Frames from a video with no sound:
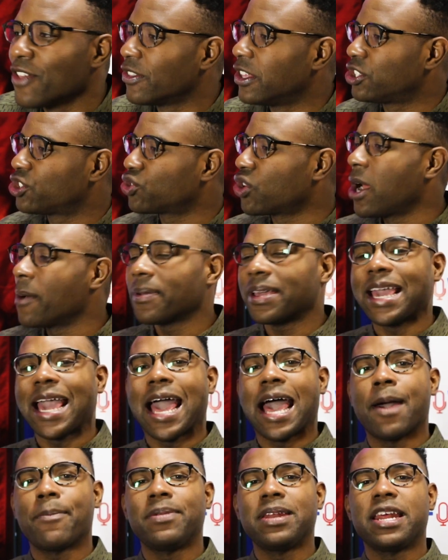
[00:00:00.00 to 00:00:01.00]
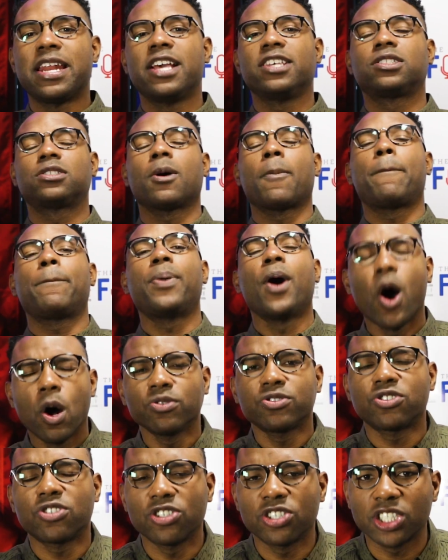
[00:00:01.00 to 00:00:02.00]
the Trump cabinet is the
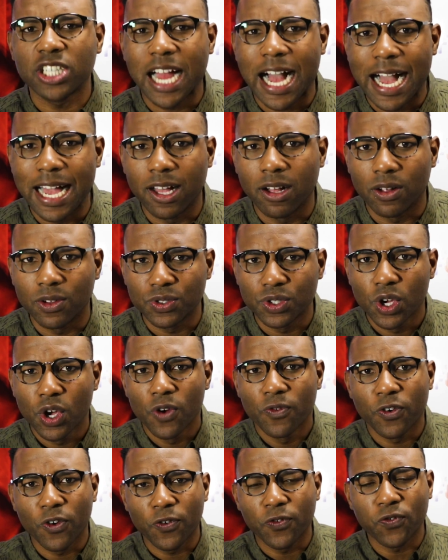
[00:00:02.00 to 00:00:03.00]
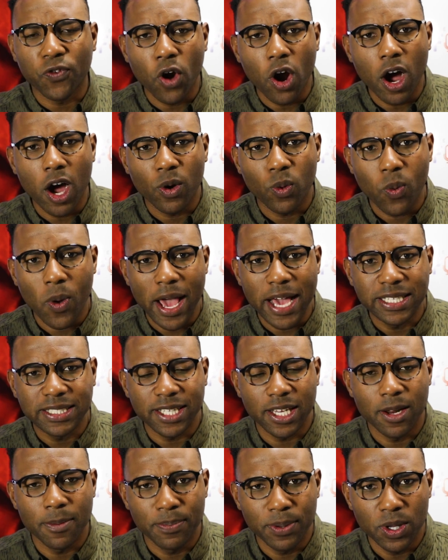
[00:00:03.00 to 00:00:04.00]
poster child for fraud,
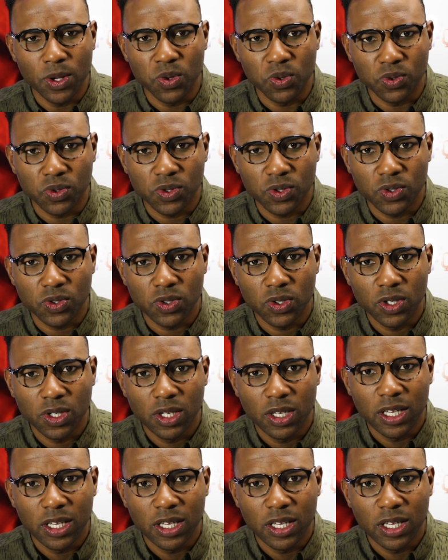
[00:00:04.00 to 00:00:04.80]
waste, and abuse.